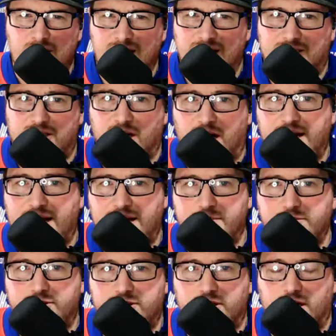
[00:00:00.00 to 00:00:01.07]
it's not
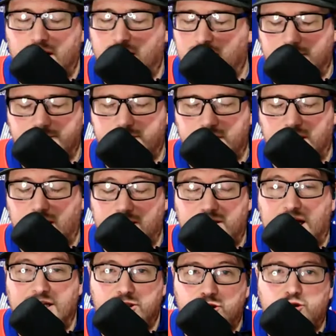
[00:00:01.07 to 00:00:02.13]
AMG.
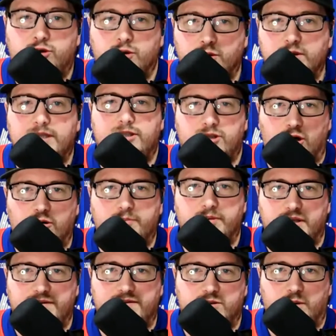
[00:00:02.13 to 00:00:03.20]
I truly don't
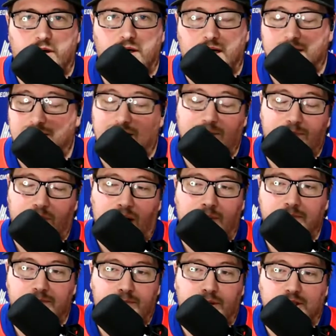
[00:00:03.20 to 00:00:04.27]
believe it's the Wildcats.
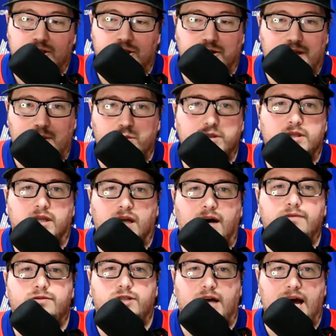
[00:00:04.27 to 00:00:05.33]
I'm pretty sure they would
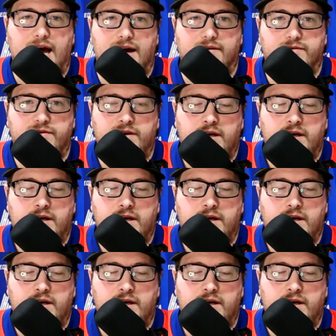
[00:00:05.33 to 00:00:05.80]
love to have